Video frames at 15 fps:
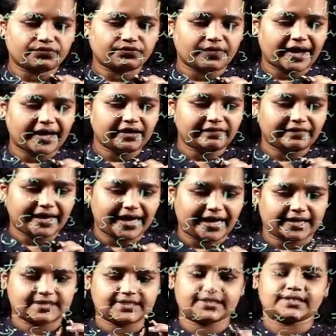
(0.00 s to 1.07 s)

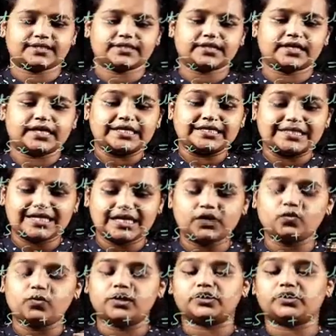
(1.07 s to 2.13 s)
5x is
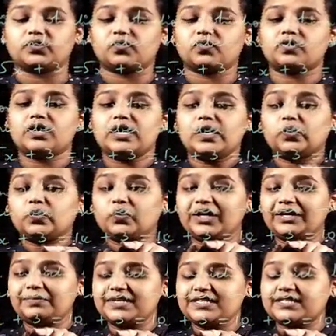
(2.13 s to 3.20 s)
equal to, we
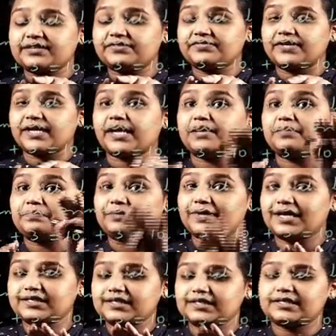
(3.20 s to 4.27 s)
will be shifting
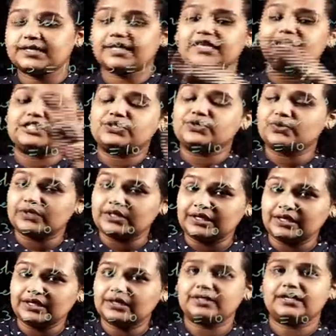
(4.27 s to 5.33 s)
plus 3 to the
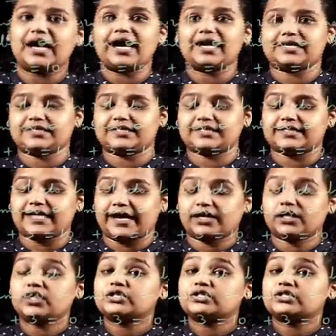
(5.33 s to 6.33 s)
RHS side.